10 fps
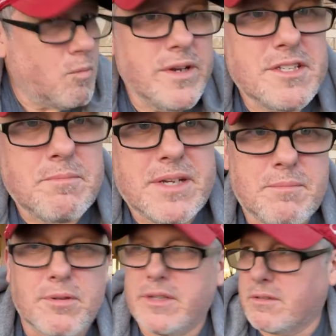went to
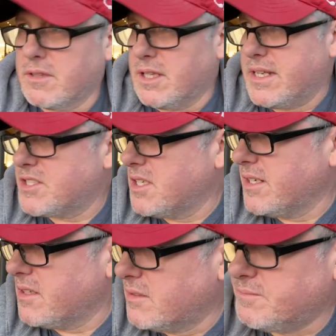bed pretty early last
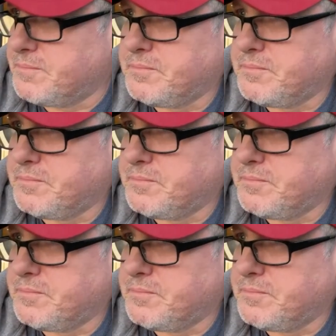night, though.